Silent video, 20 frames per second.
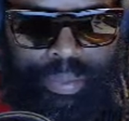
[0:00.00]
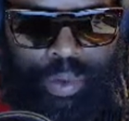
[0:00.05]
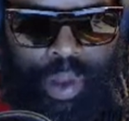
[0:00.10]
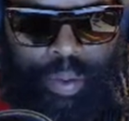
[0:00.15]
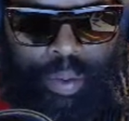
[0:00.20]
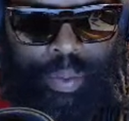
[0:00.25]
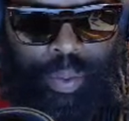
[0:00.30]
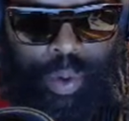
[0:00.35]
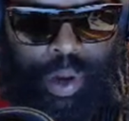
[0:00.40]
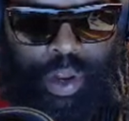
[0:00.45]
I
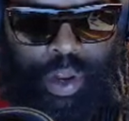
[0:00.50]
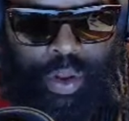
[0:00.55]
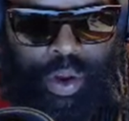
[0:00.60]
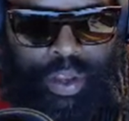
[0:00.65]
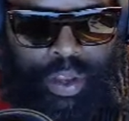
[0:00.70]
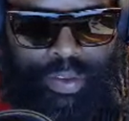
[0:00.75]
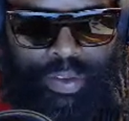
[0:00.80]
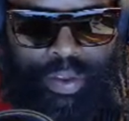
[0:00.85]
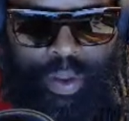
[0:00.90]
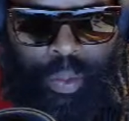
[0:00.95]
would want to
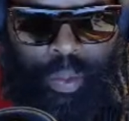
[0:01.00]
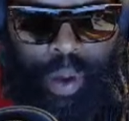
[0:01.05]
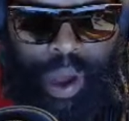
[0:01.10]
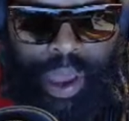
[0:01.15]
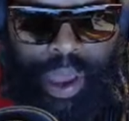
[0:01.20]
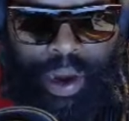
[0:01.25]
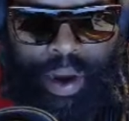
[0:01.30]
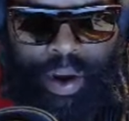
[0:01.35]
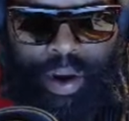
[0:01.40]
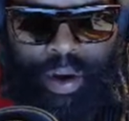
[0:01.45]
look and see
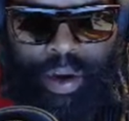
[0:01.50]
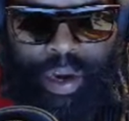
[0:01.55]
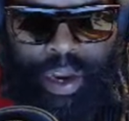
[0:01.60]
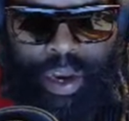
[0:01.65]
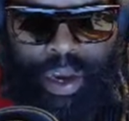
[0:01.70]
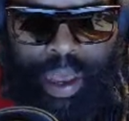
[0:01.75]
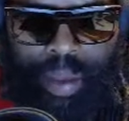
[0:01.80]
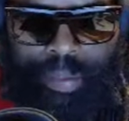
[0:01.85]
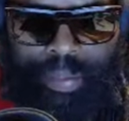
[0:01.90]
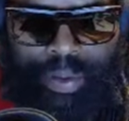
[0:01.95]
why they're
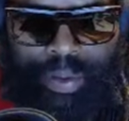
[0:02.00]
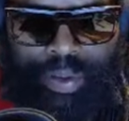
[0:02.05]
in that